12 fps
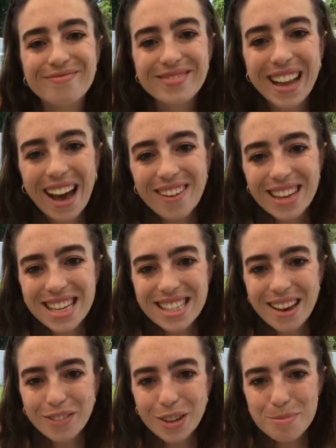How is
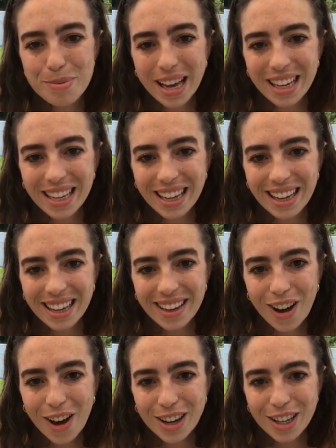everybody?
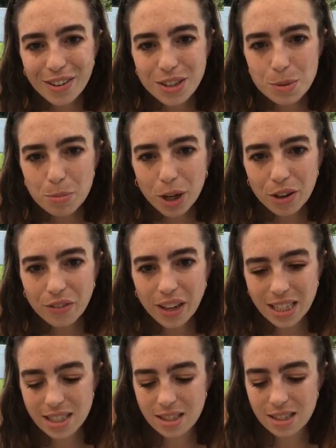Audio is
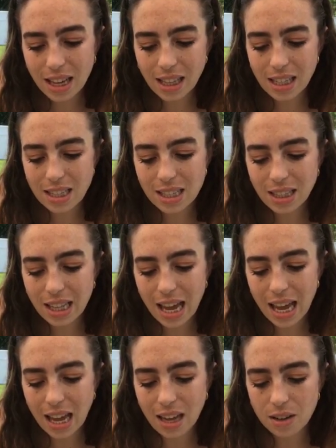perfect, slightly
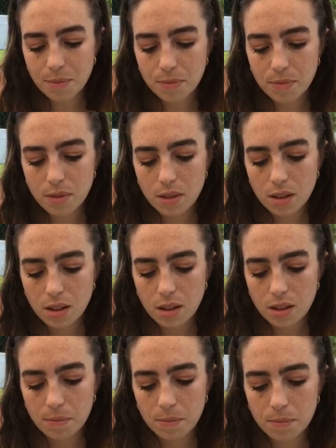delayed.
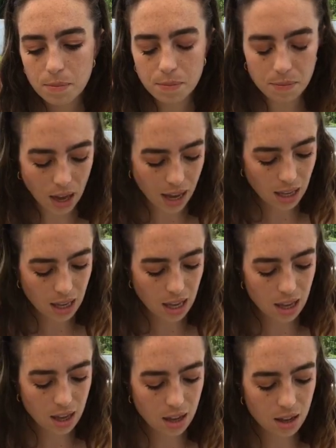I
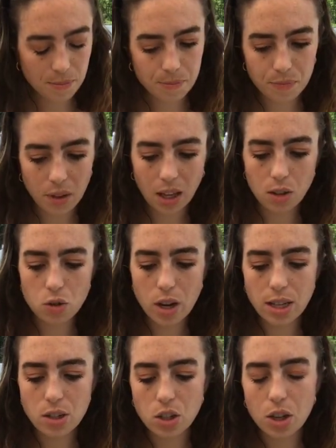can try
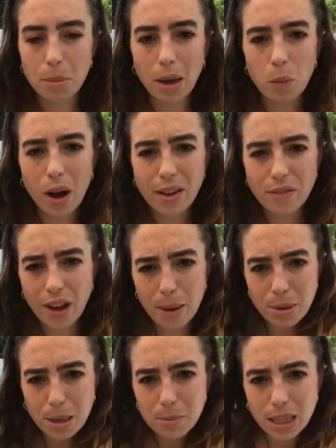and turn on my Wi-Fi,
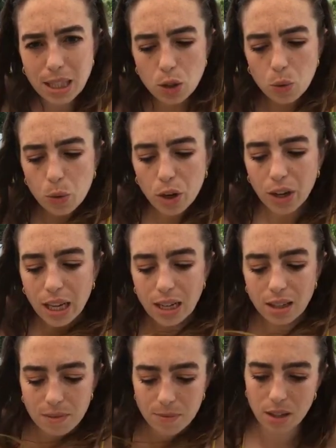but I'm a little worried
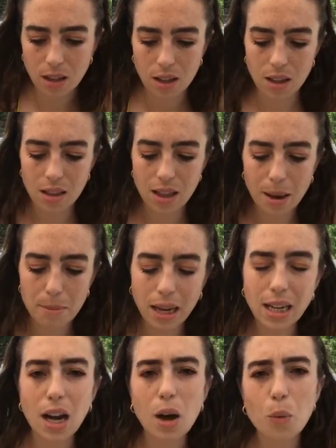that might
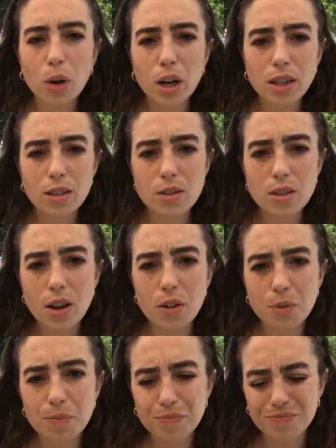not work, so
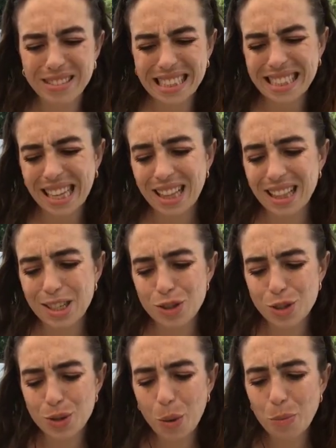let's
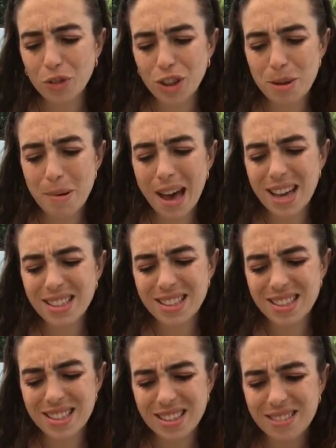just hope for the best.